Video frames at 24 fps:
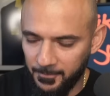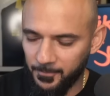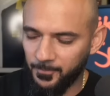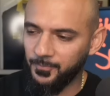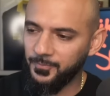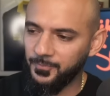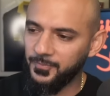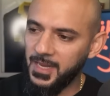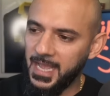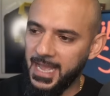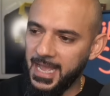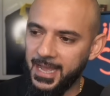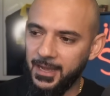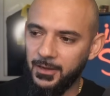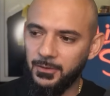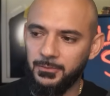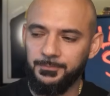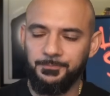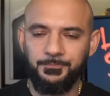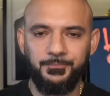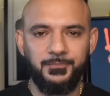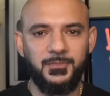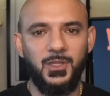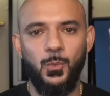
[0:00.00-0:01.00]
Now,
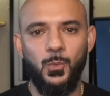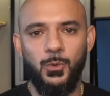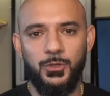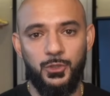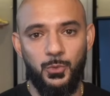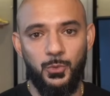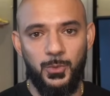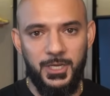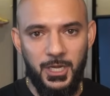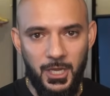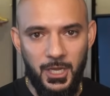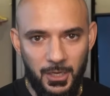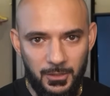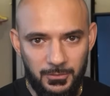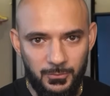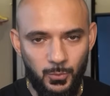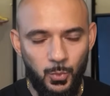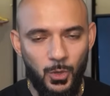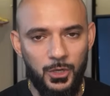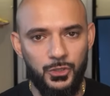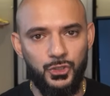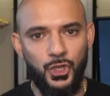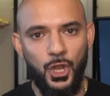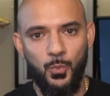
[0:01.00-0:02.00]
what do we know?
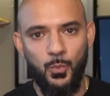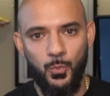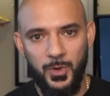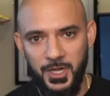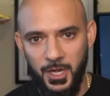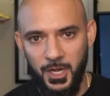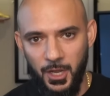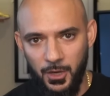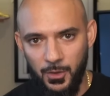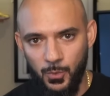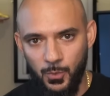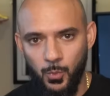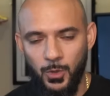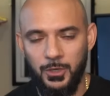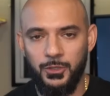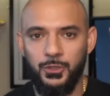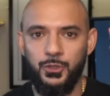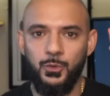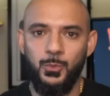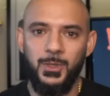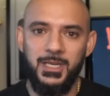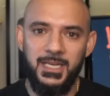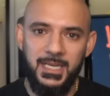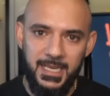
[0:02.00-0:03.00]
What don't we know? What do
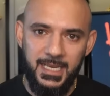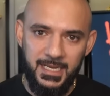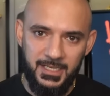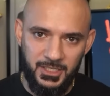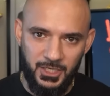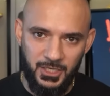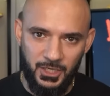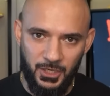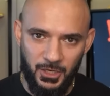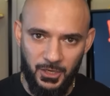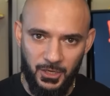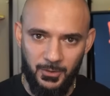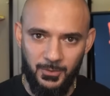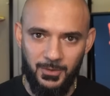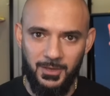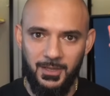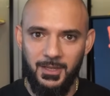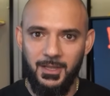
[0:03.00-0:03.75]
we need to know?